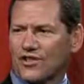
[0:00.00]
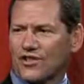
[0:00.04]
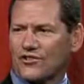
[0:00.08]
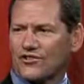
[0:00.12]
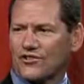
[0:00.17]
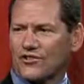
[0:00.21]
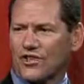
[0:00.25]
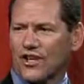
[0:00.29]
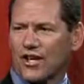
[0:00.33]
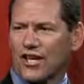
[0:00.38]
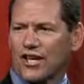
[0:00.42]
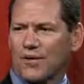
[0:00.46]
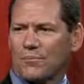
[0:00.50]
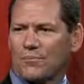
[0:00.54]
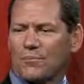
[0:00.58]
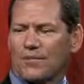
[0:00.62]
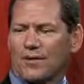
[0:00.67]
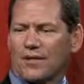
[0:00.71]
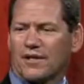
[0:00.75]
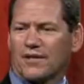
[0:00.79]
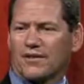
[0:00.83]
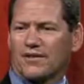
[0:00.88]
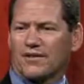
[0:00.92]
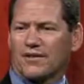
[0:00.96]
job,
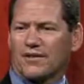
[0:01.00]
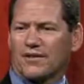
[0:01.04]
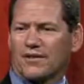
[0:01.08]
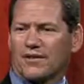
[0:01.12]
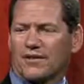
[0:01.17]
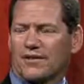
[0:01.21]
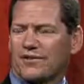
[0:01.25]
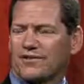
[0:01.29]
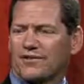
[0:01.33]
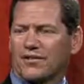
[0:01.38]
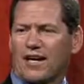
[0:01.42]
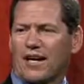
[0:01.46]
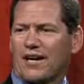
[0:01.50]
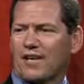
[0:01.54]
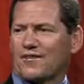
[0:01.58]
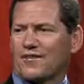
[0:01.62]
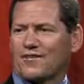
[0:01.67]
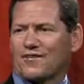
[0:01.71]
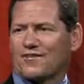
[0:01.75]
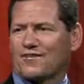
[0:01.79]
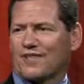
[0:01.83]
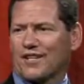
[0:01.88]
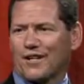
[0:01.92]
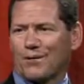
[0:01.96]
but they're
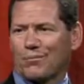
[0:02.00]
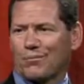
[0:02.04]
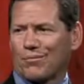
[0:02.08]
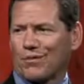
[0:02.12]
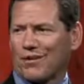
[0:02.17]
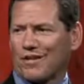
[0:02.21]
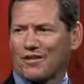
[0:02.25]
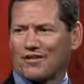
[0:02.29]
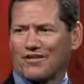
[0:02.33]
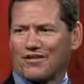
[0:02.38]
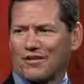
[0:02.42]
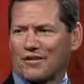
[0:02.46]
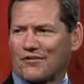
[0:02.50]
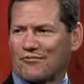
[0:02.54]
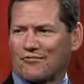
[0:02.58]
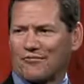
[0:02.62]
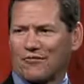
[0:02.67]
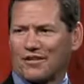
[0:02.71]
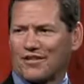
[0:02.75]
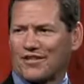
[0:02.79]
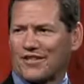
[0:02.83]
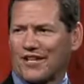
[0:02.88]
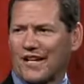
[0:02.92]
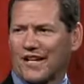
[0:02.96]
challenges I embrace
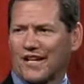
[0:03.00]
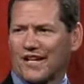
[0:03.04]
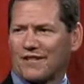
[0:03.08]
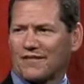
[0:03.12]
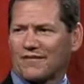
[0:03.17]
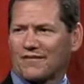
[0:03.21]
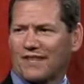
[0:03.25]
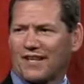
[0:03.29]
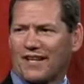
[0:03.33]
every day.